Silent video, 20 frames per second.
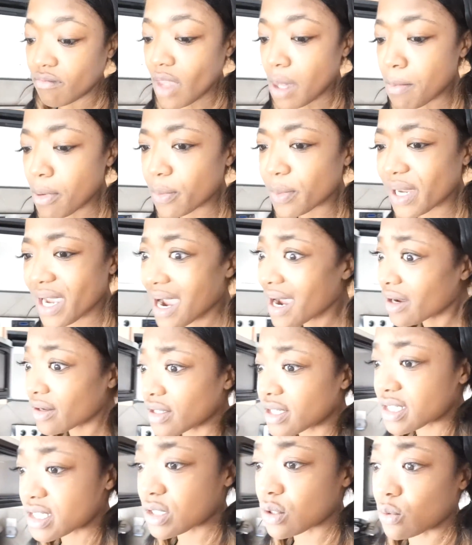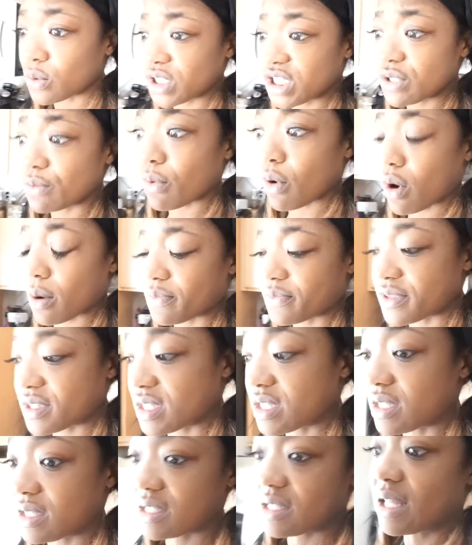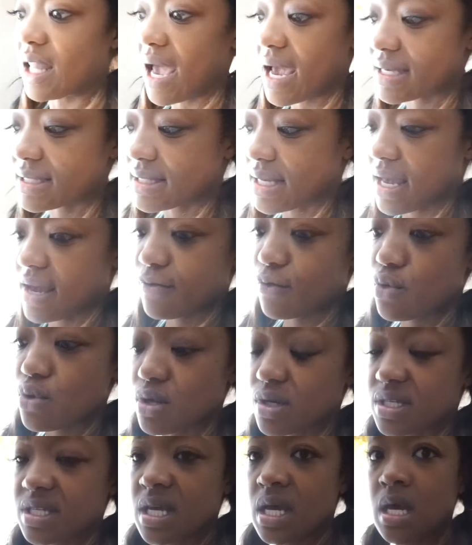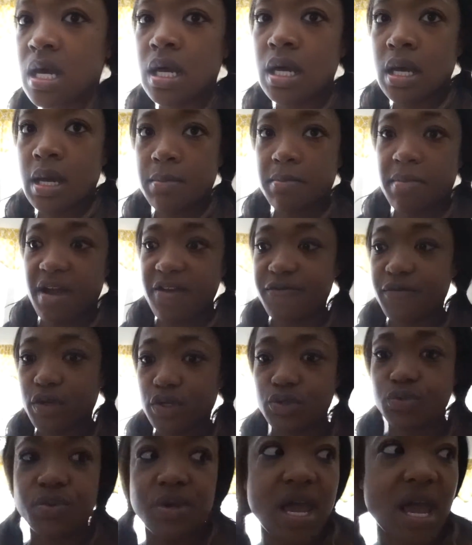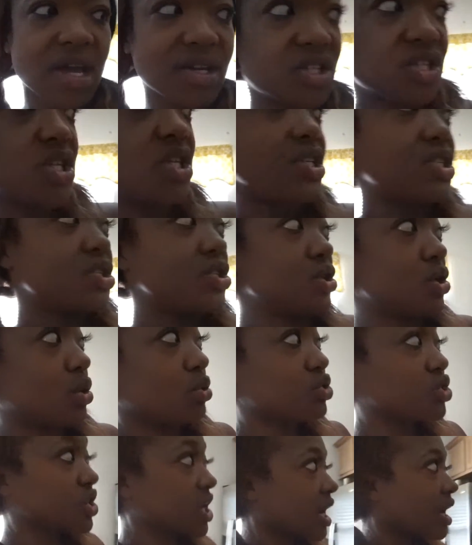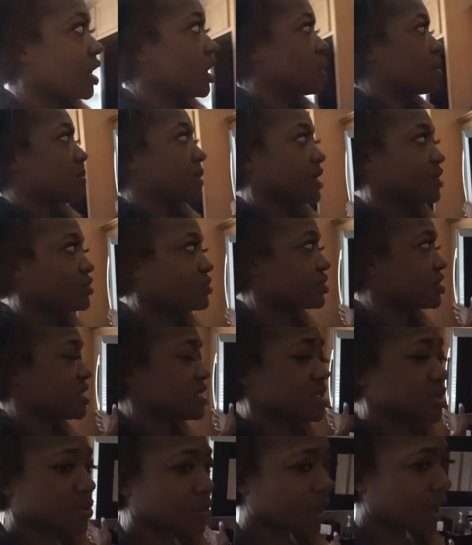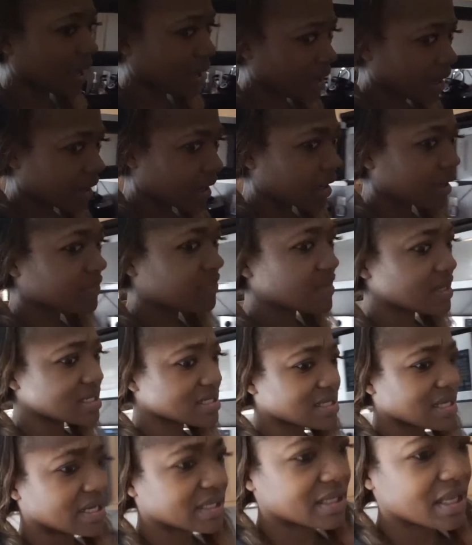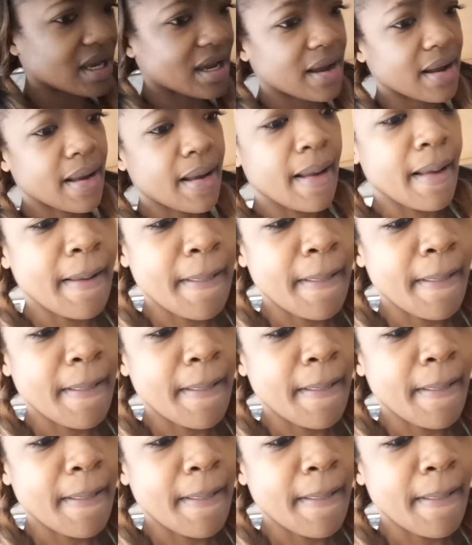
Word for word: But regardless, so when she woke up last night, of course, my first reaction is, you know, check her, make sure she's okay and things like that.